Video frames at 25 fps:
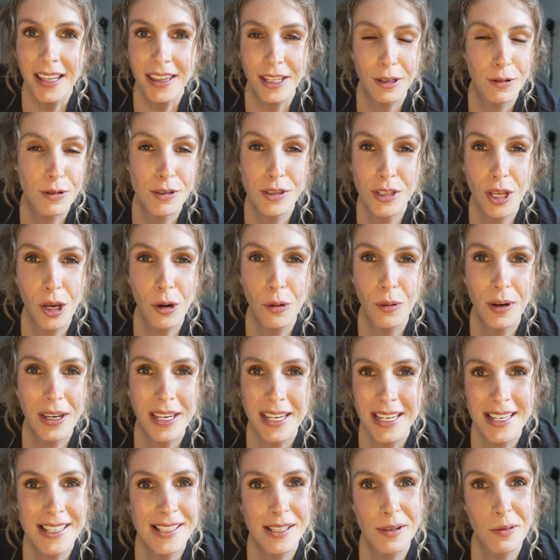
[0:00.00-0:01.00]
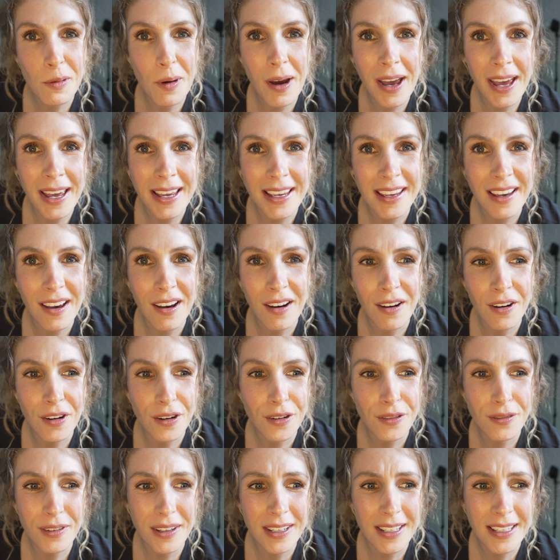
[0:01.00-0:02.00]
there was no easy way
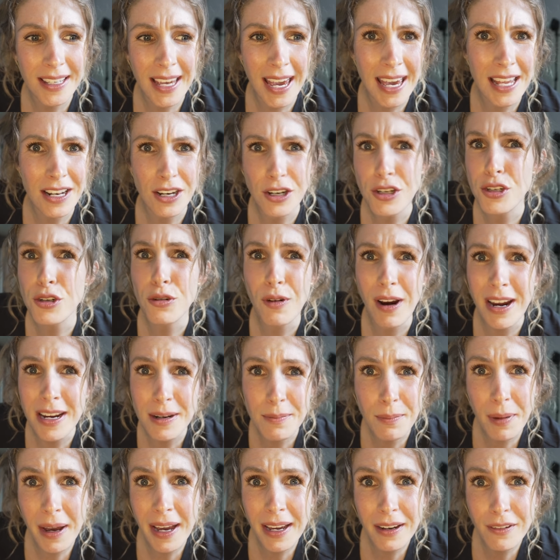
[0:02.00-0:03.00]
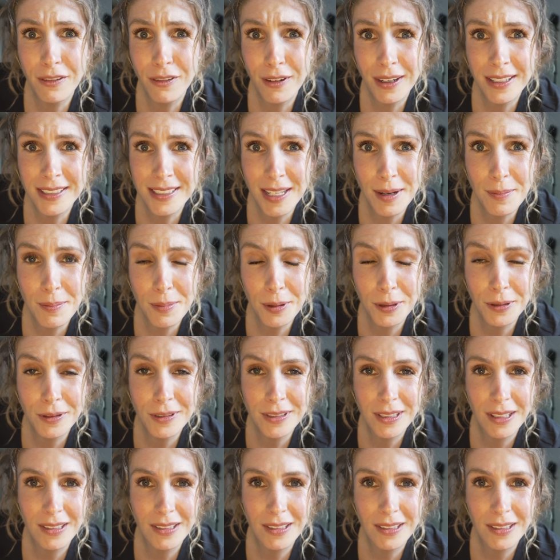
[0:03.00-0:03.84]
of getting a train back, for example.